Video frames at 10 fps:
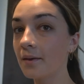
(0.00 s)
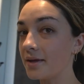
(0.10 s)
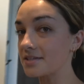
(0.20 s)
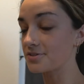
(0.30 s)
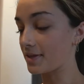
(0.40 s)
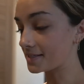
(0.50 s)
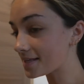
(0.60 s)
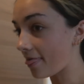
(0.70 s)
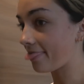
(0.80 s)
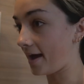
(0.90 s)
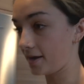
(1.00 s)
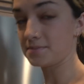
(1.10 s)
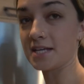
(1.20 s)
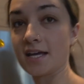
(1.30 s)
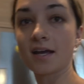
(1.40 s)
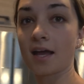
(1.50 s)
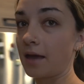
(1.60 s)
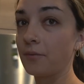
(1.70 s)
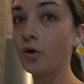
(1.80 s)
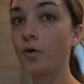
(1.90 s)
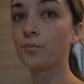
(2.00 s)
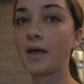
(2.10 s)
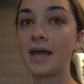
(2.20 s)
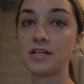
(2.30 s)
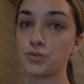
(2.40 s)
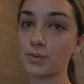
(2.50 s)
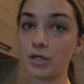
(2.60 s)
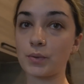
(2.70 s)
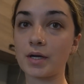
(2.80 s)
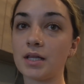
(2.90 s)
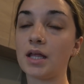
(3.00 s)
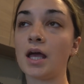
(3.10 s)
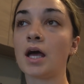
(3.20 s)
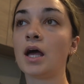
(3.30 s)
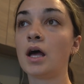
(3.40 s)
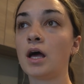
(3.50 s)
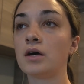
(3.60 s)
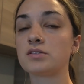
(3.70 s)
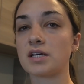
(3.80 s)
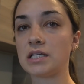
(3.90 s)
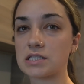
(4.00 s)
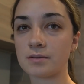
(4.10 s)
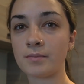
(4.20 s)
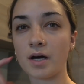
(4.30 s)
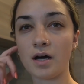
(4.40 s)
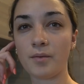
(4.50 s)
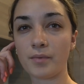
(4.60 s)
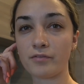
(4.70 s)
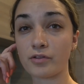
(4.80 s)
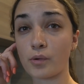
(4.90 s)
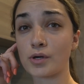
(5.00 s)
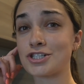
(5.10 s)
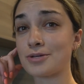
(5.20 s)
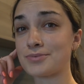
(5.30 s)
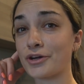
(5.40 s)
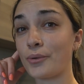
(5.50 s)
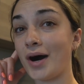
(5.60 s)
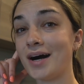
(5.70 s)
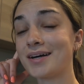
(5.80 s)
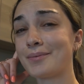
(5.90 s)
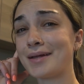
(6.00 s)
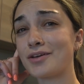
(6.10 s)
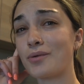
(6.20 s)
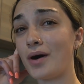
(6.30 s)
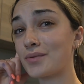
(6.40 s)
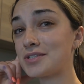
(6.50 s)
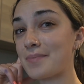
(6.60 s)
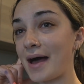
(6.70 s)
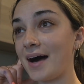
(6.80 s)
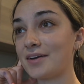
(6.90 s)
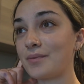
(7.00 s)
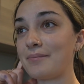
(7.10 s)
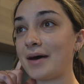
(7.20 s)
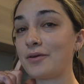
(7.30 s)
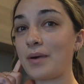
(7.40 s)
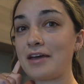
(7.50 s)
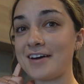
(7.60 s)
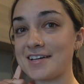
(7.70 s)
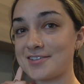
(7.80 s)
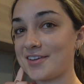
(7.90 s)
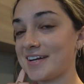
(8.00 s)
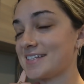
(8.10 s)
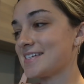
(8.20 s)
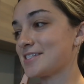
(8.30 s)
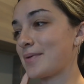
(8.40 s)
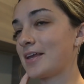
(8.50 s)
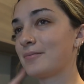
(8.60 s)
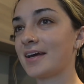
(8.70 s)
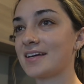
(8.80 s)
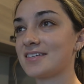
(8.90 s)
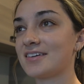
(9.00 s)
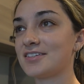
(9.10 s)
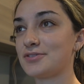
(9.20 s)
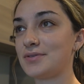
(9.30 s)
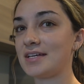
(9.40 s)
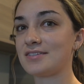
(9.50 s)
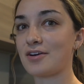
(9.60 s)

But yeah, so that's that update. I came home, ate really quickly. I was gonna eat some um, of the corn chips and guac, but the guac was bad. It went bad way faster than I anticipated, but I guess I got it two days